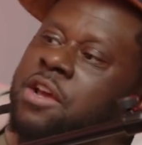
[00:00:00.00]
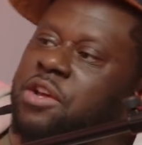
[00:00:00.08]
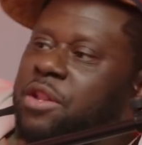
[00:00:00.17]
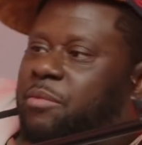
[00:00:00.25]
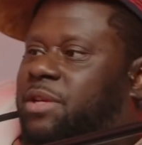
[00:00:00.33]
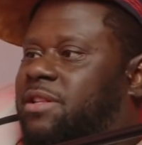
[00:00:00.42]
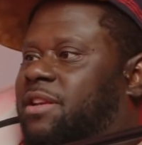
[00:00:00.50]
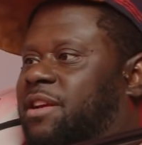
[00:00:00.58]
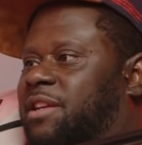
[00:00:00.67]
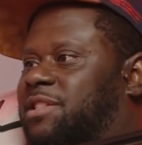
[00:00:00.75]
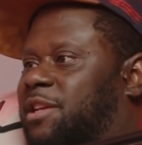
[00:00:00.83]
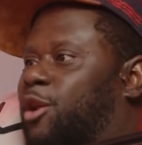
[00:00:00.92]
Let me yeah,
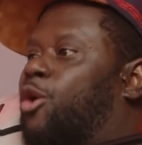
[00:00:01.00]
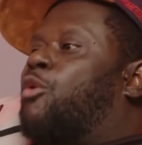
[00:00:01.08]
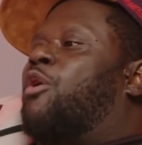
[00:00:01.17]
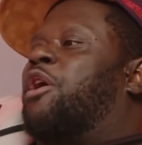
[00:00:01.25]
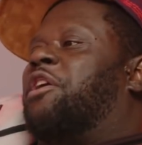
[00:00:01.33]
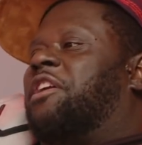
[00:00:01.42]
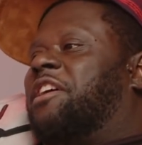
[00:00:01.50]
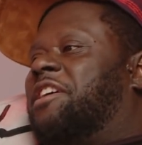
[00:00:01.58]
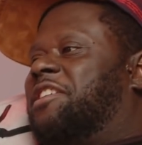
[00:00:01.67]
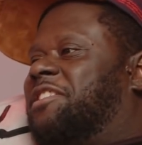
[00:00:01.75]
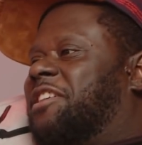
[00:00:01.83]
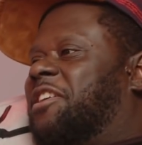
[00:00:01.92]
let's send Laquan to the
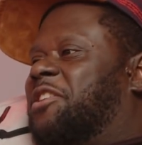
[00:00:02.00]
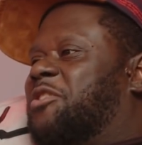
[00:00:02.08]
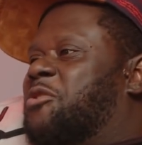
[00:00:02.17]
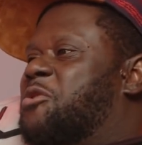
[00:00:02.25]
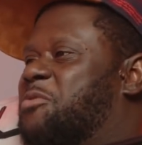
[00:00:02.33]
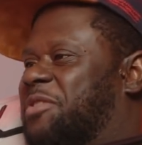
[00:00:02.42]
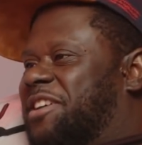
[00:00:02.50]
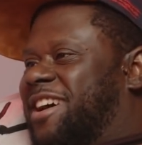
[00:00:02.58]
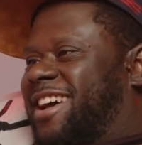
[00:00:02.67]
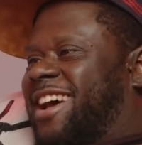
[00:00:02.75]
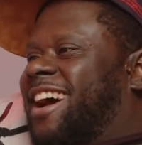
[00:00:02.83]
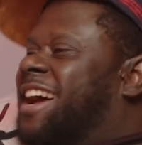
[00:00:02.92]
East uh, the
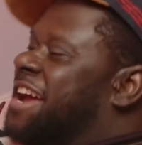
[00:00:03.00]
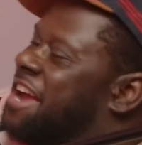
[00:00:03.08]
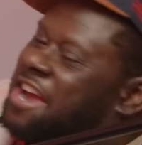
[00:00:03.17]
Uber.